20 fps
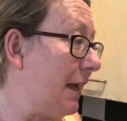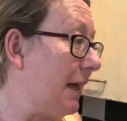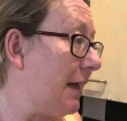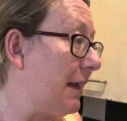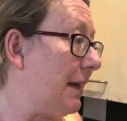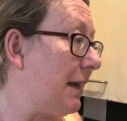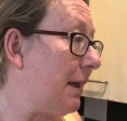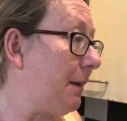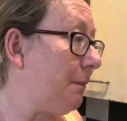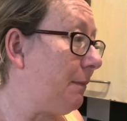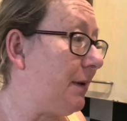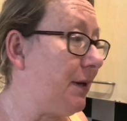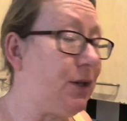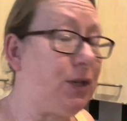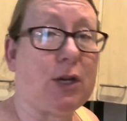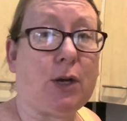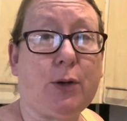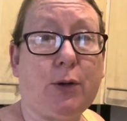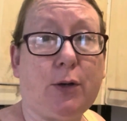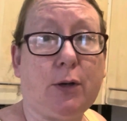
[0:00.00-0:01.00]
let me
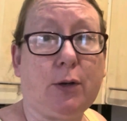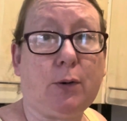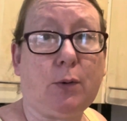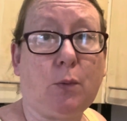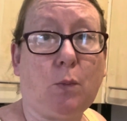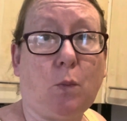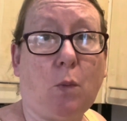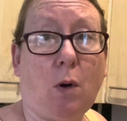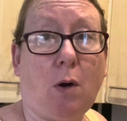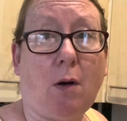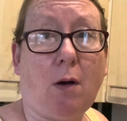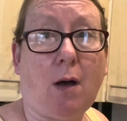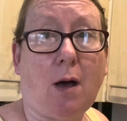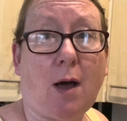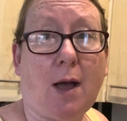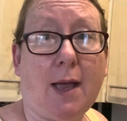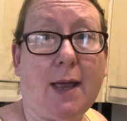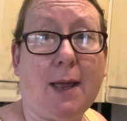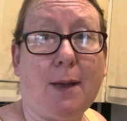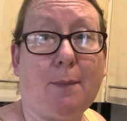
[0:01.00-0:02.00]
show you what
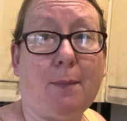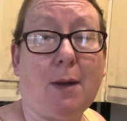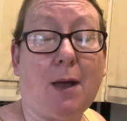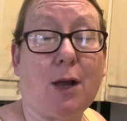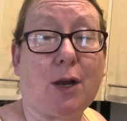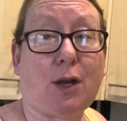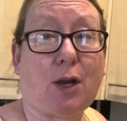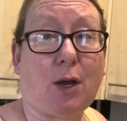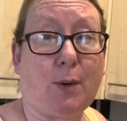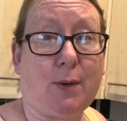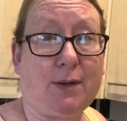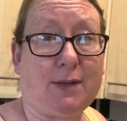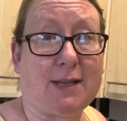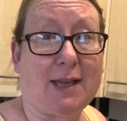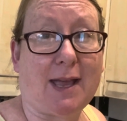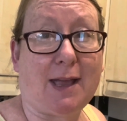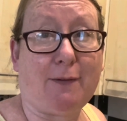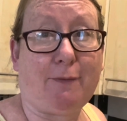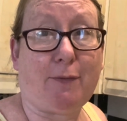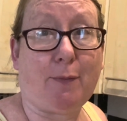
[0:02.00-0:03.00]
I am going to
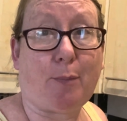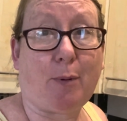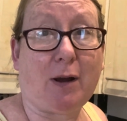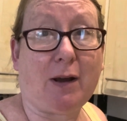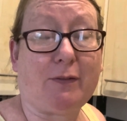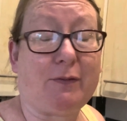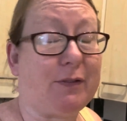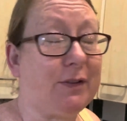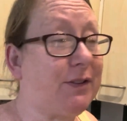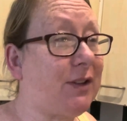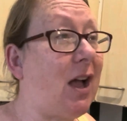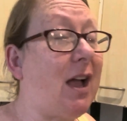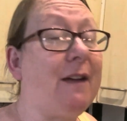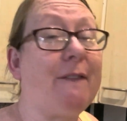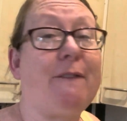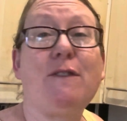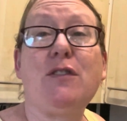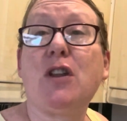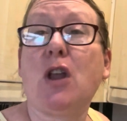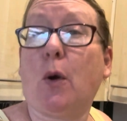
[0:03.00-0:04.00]
have for breakfast. I
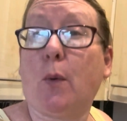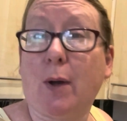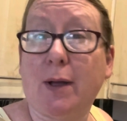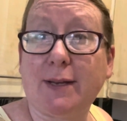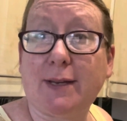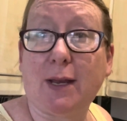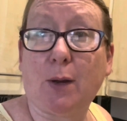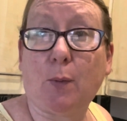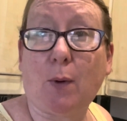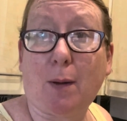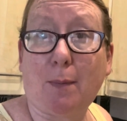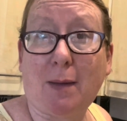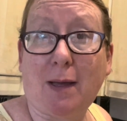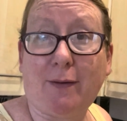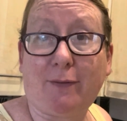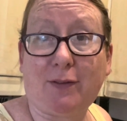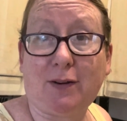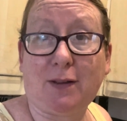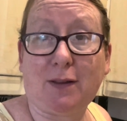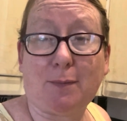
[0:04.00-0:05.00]
have no idea what I'm
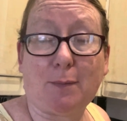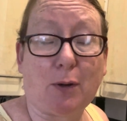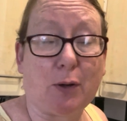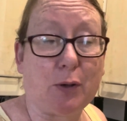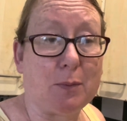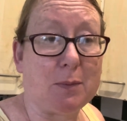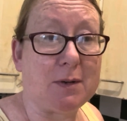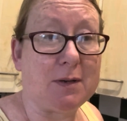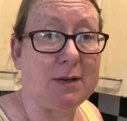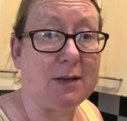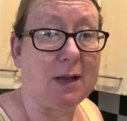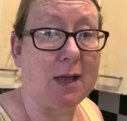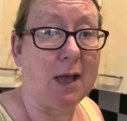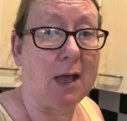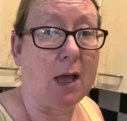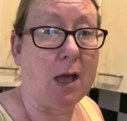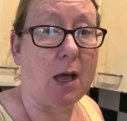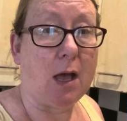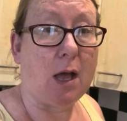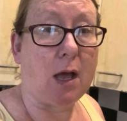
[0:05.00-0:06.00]
having at the moment.
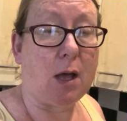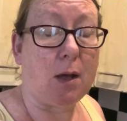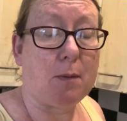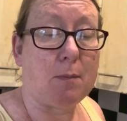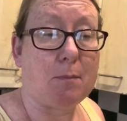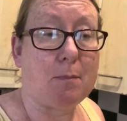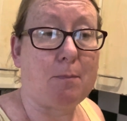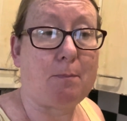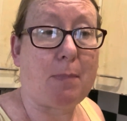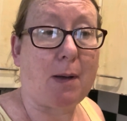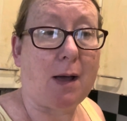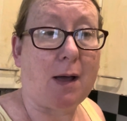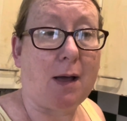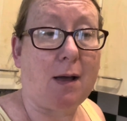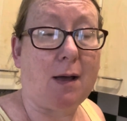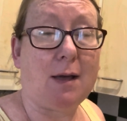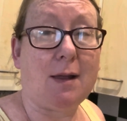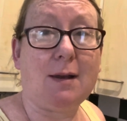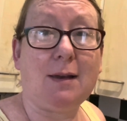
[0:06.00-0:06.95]
But